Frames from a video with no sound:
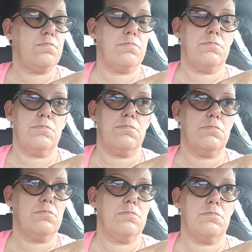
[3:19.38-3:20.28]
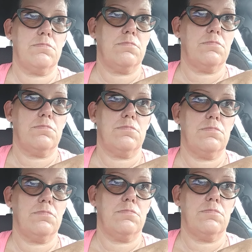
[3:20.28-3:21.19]

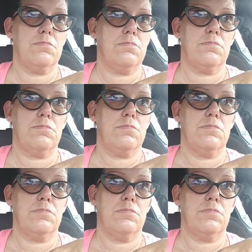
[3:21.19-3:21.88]
Nobody speaks.